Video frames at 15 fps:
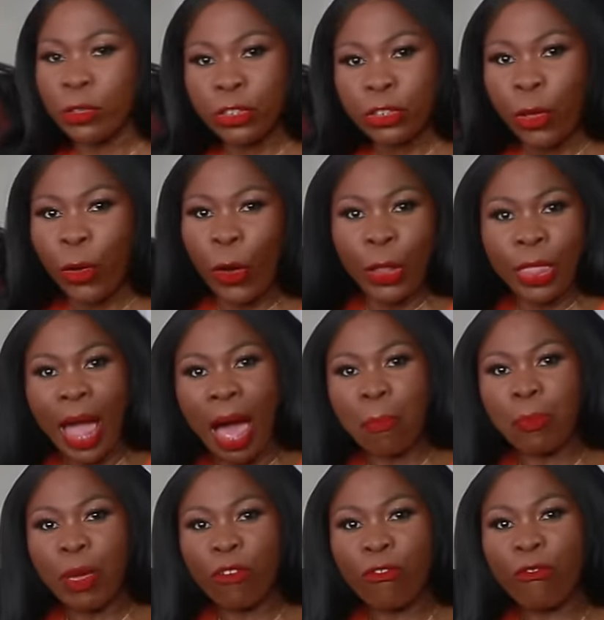skirt I
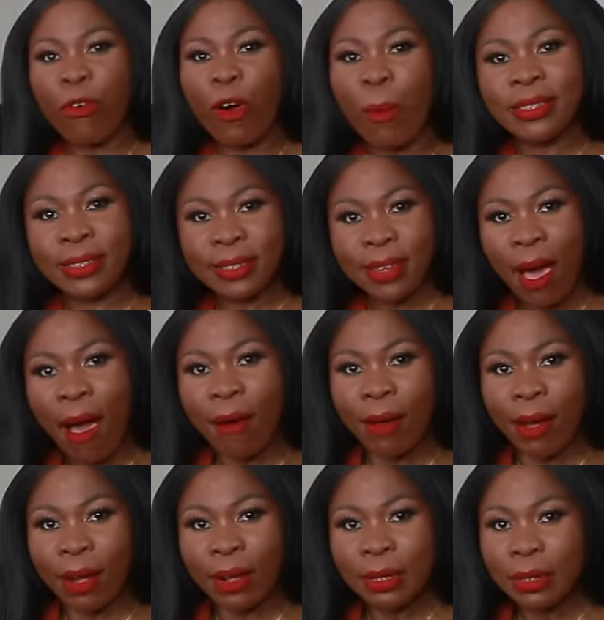picked from
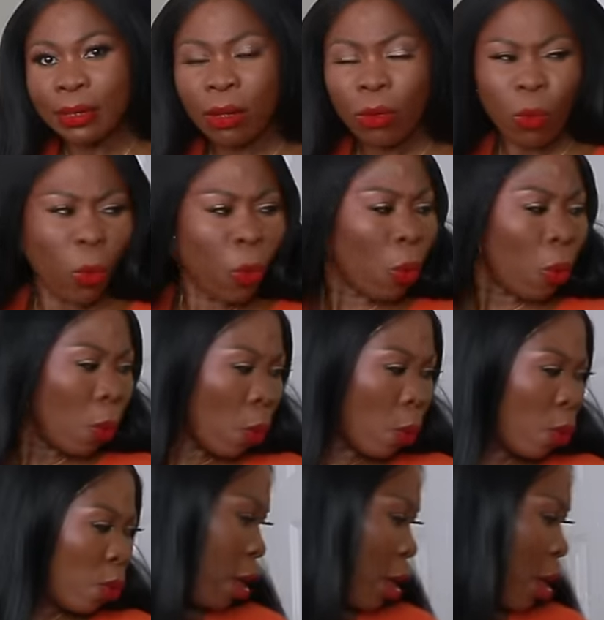Zara.
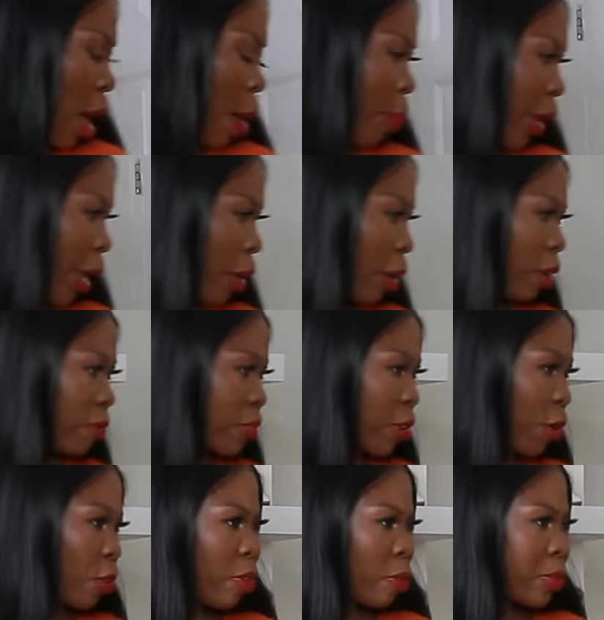Ooh, I pick a lot of
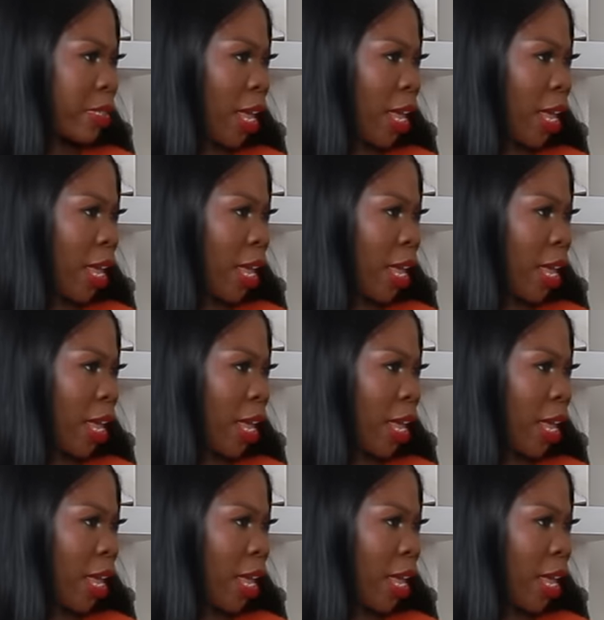skirts from